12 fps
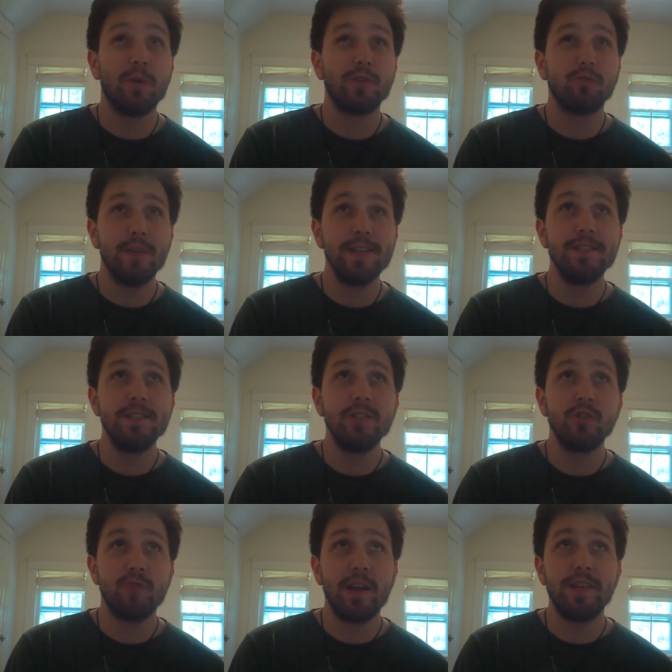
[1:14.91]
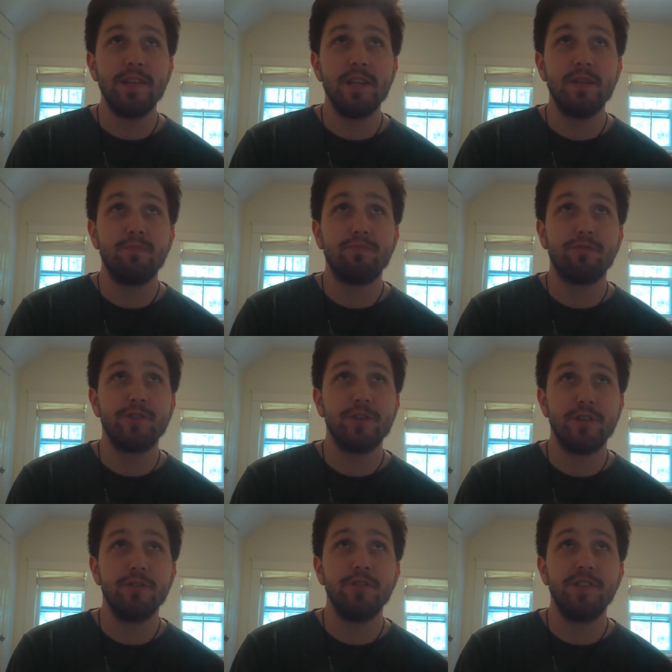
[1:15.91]
It was written, directed,
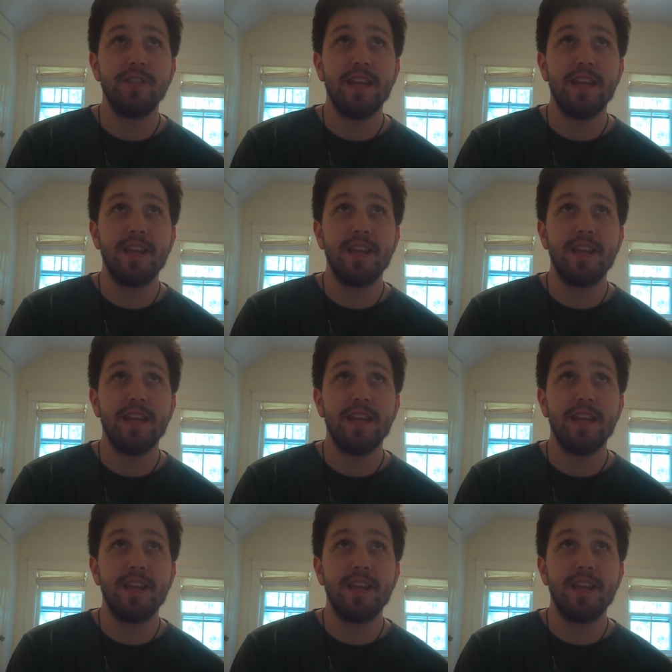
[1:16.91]
produced,